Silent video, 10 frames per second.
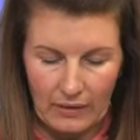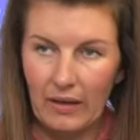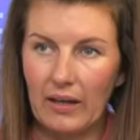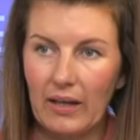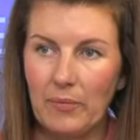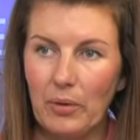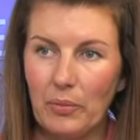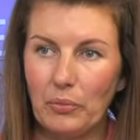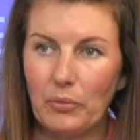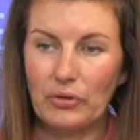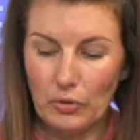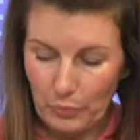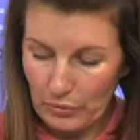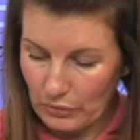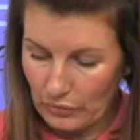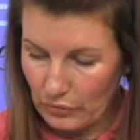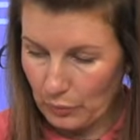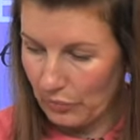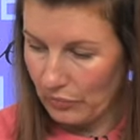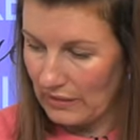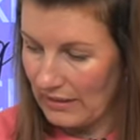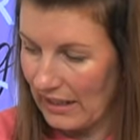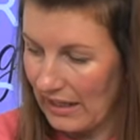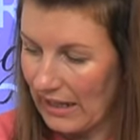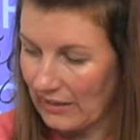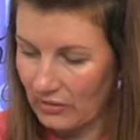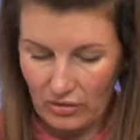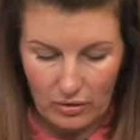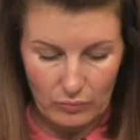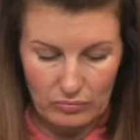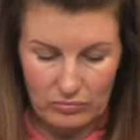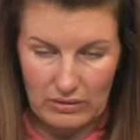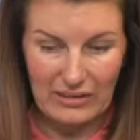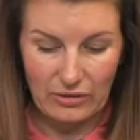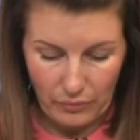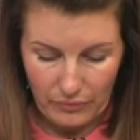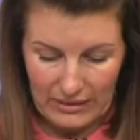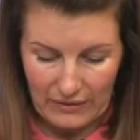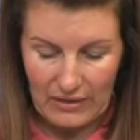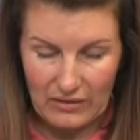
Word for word: But super, super easy card. So I don't think I've